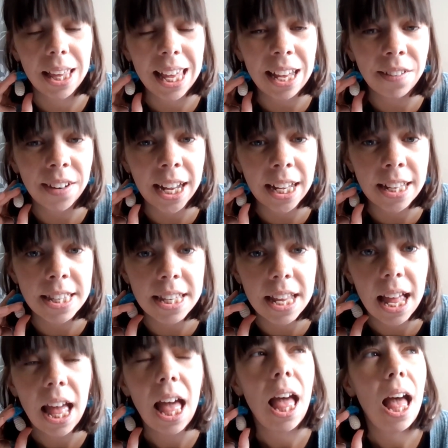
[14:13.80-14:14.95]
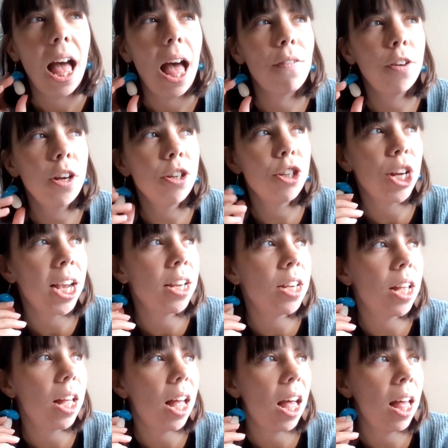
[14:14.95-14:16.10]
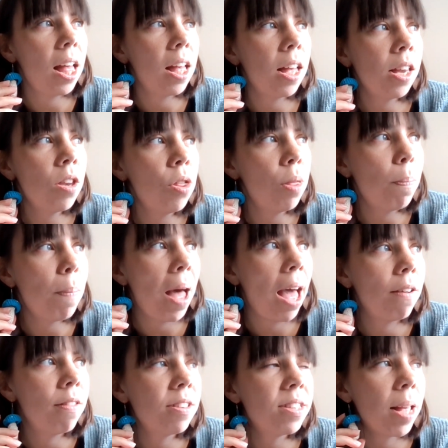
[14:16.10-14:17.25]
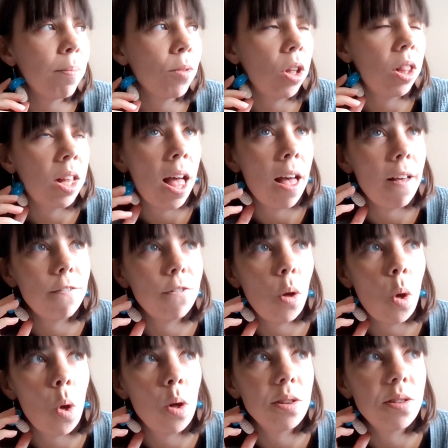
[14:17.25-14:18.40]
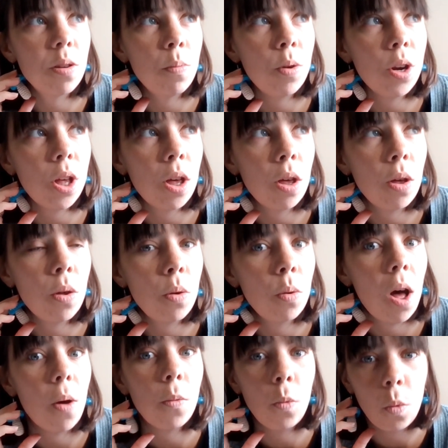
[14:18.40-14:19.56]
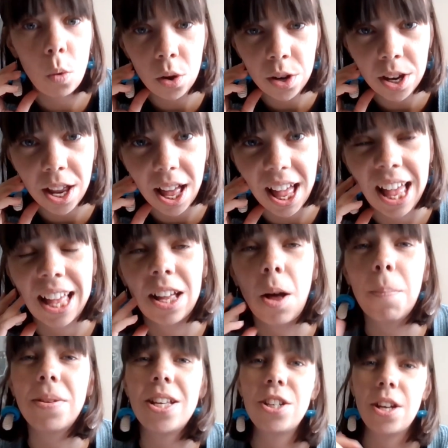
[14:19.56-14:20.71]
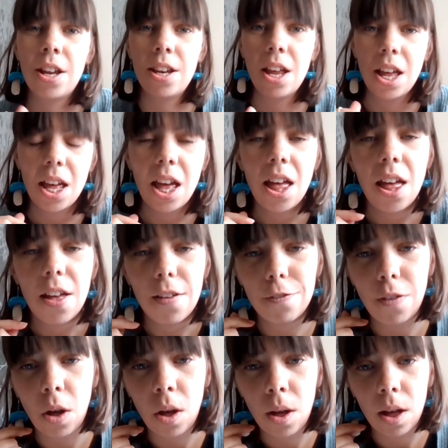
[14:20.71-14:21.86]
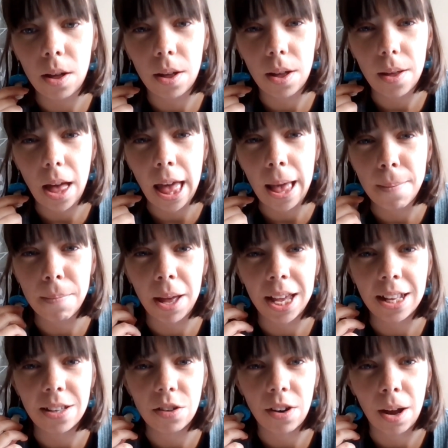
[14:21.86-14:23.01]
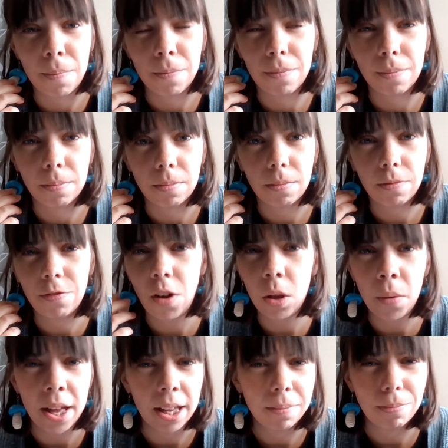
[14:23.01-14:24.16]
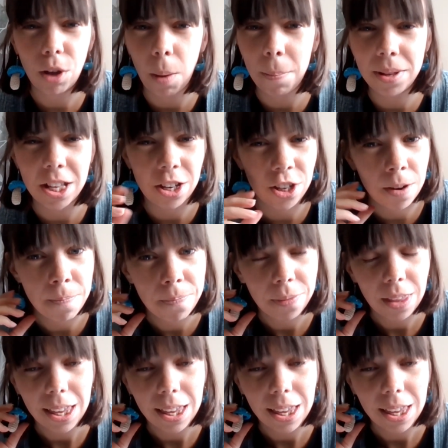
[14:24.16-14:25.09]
earrings. I've crocheted another pair of the same colour for someone who won a competition for my Instagram follower competition.